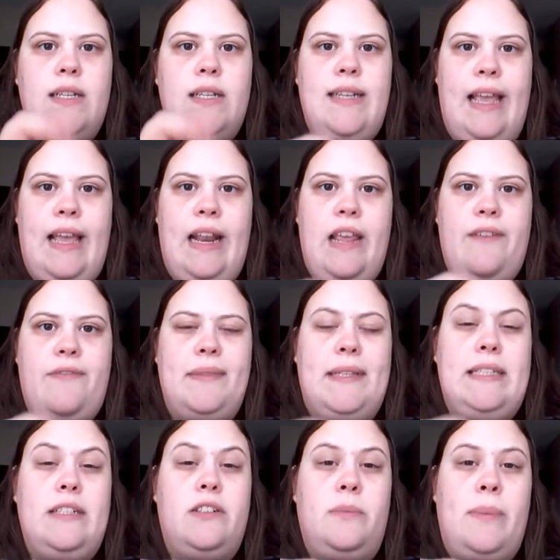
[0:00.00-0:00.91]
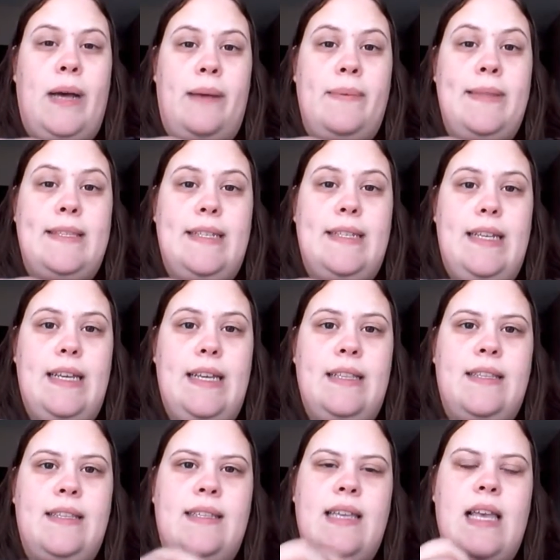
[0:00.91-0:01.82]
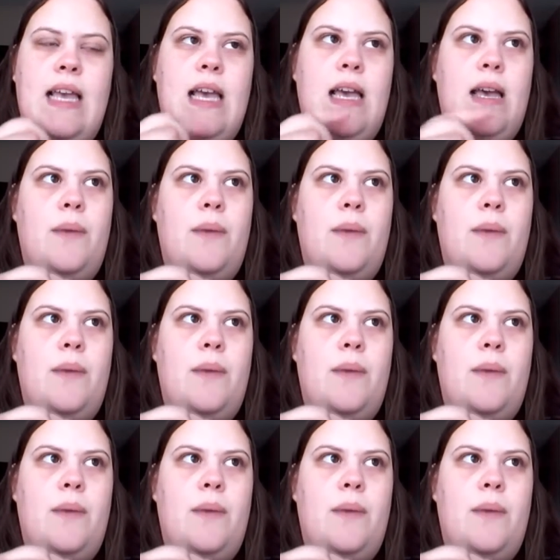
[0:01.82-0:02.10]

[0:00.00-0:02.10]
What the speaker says: Danny from the Little Bobbins Knits